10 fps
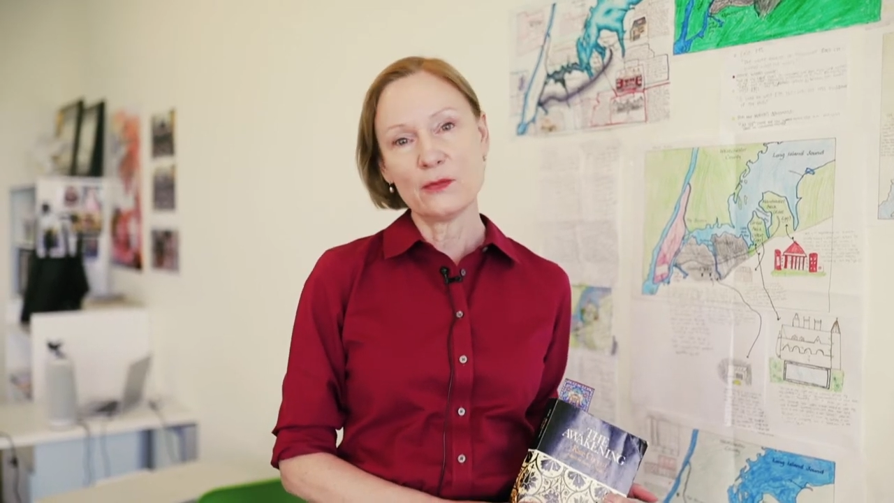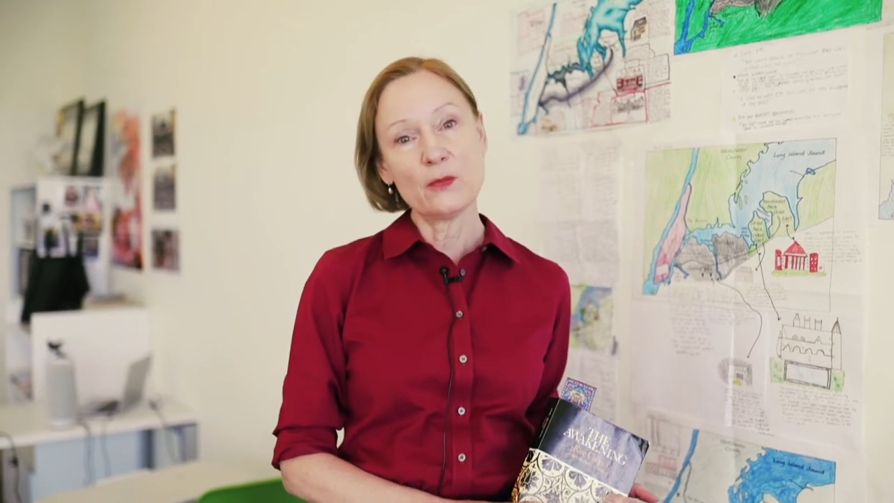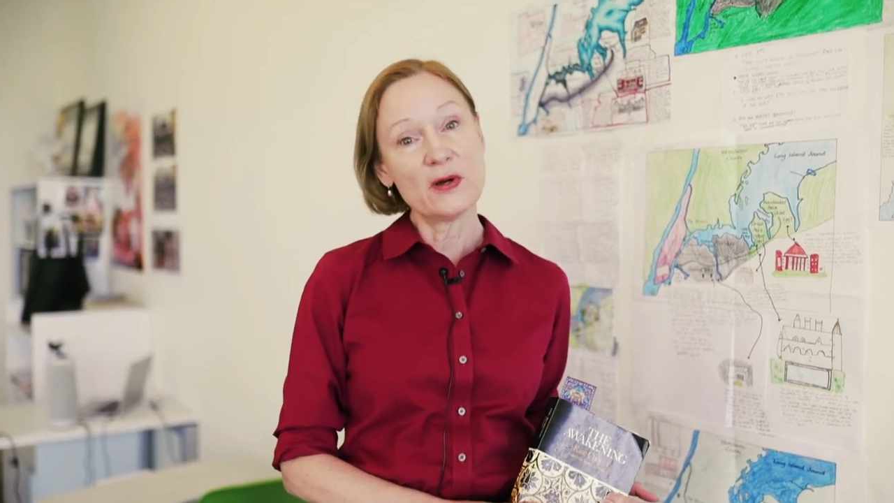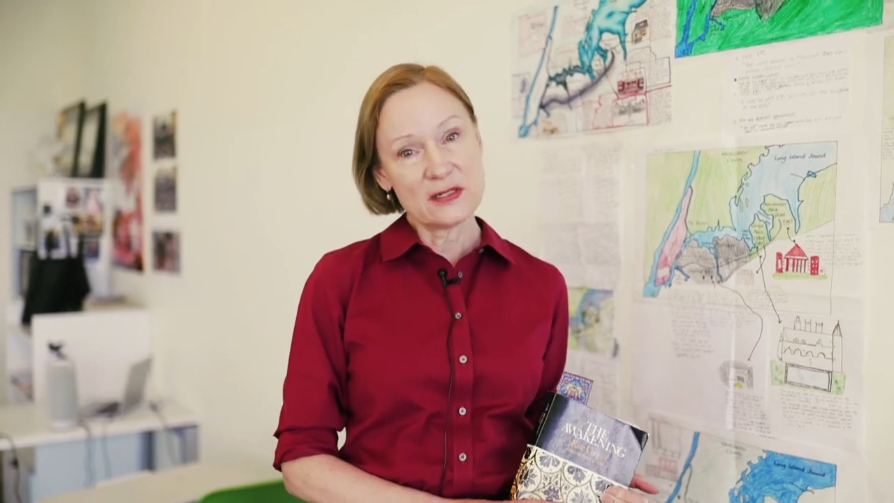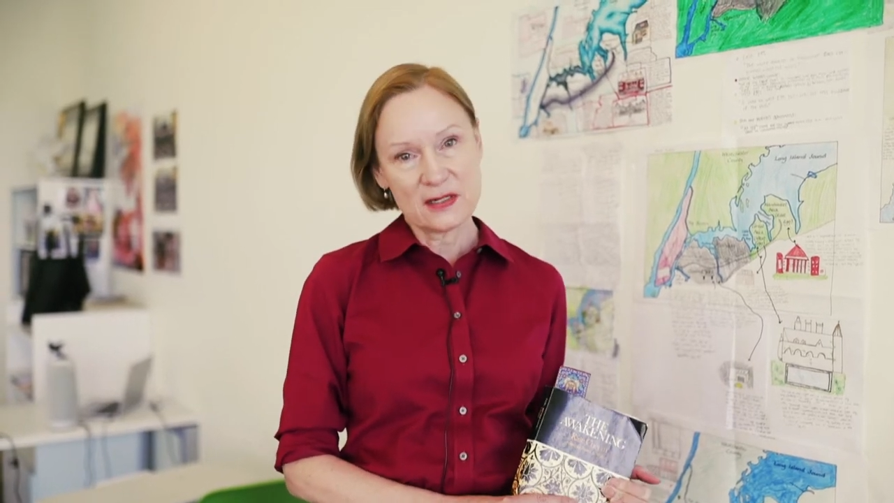
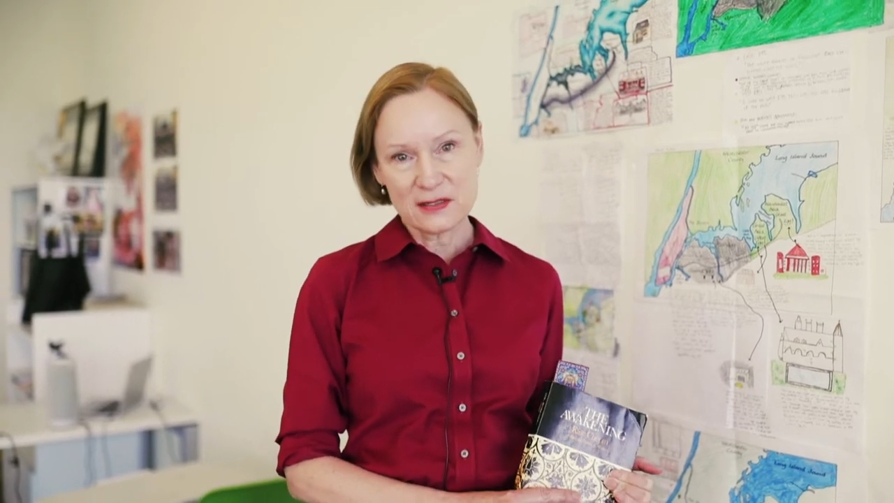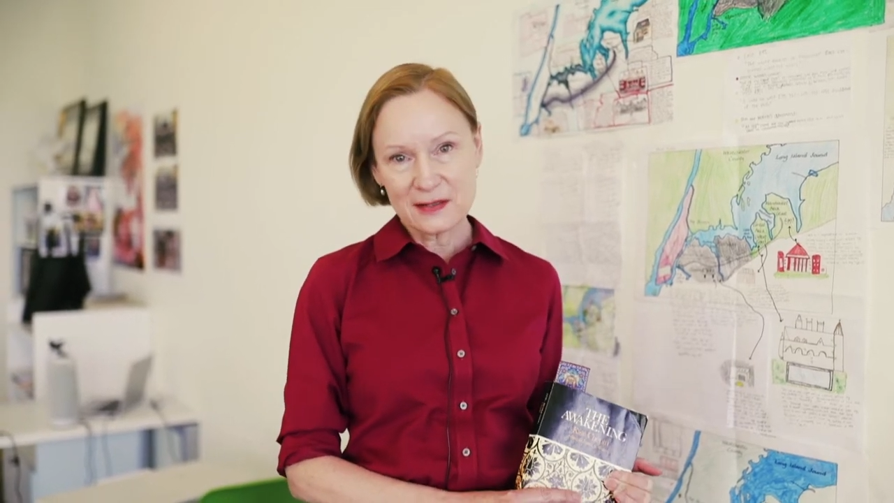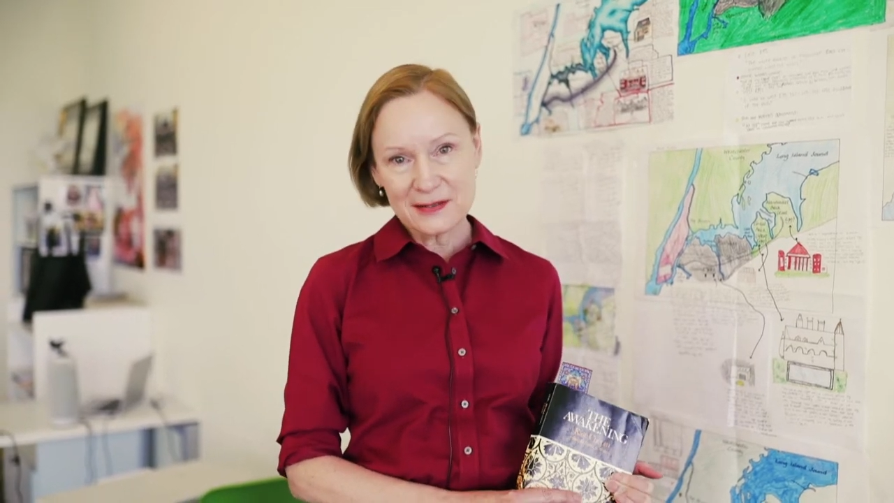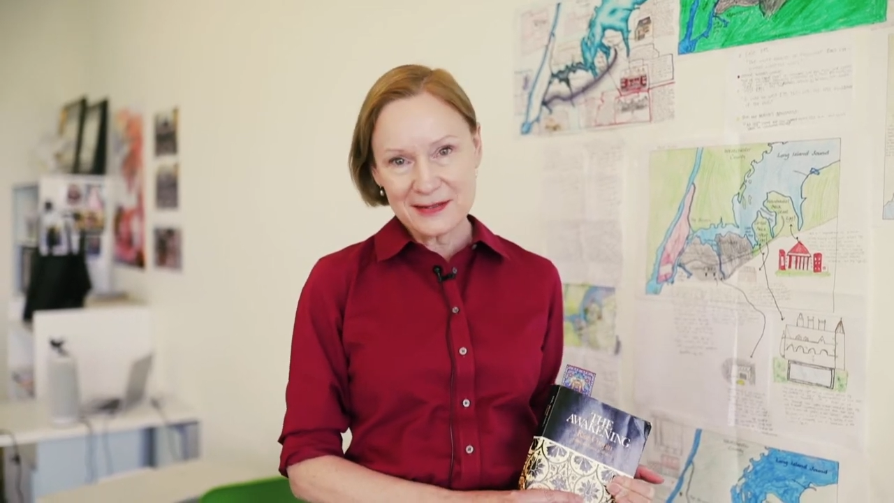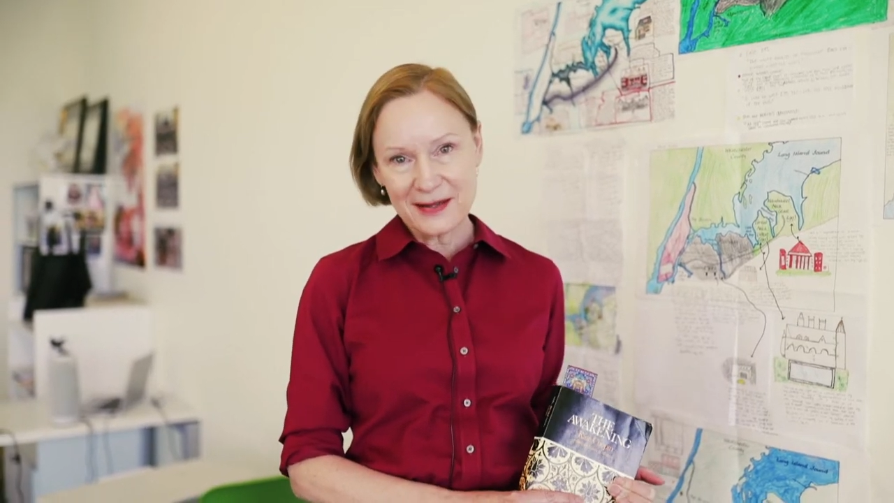what
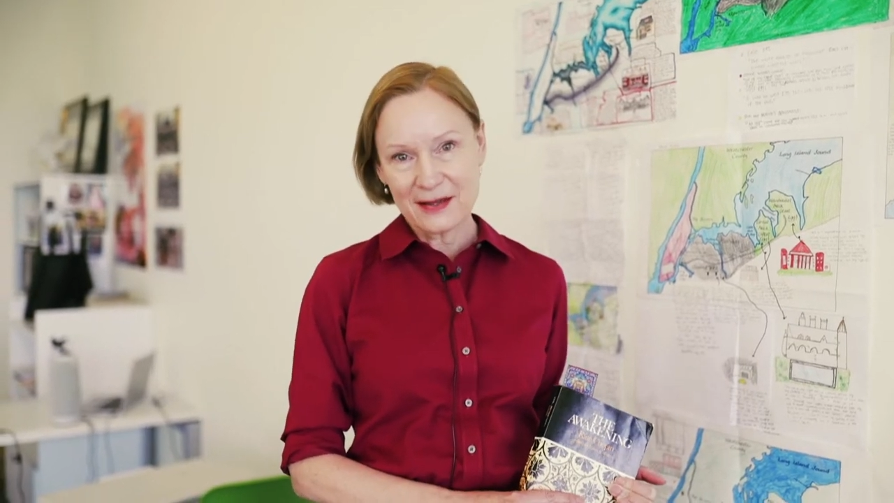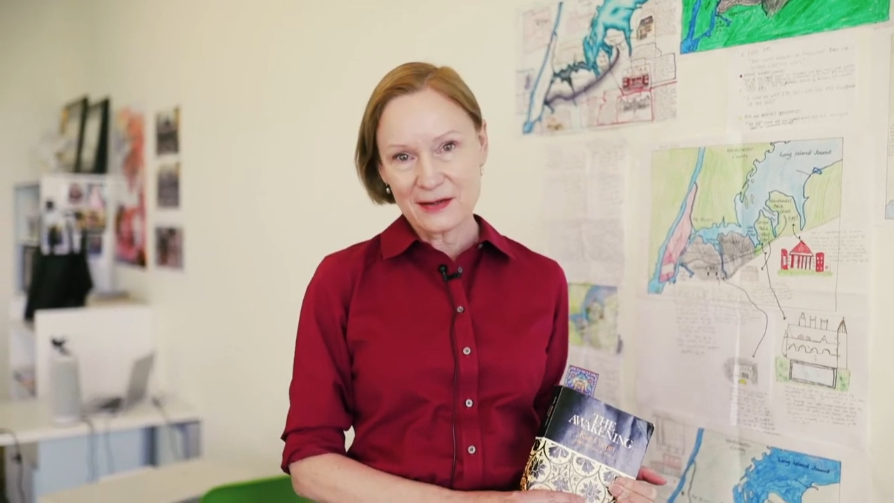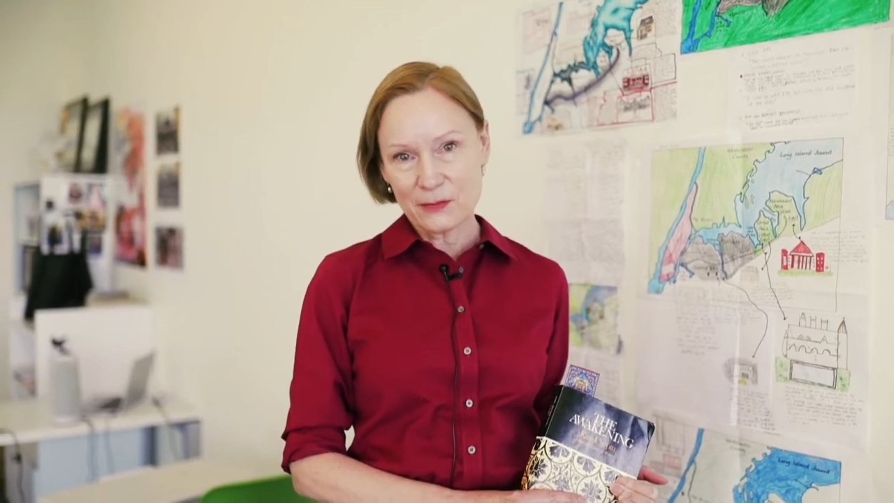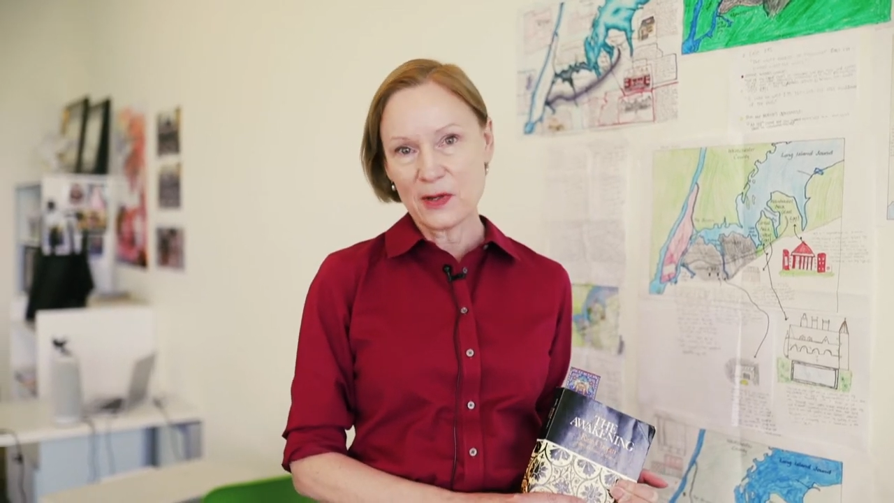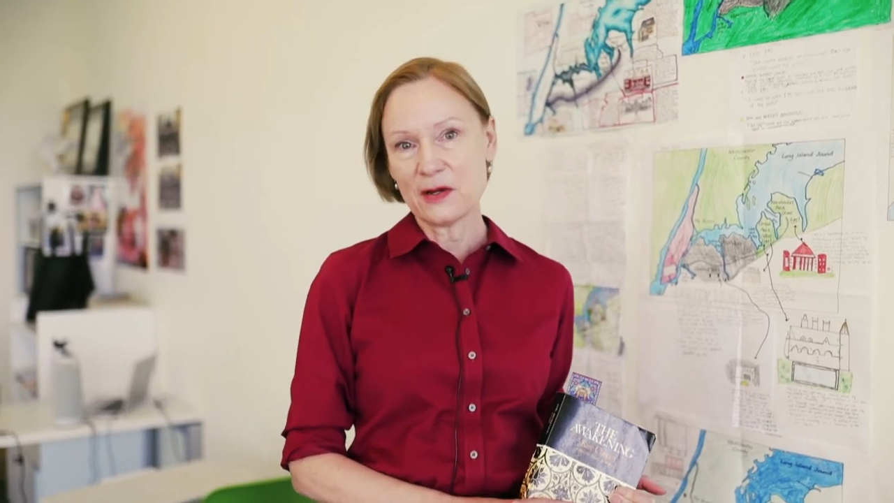doesn't. And we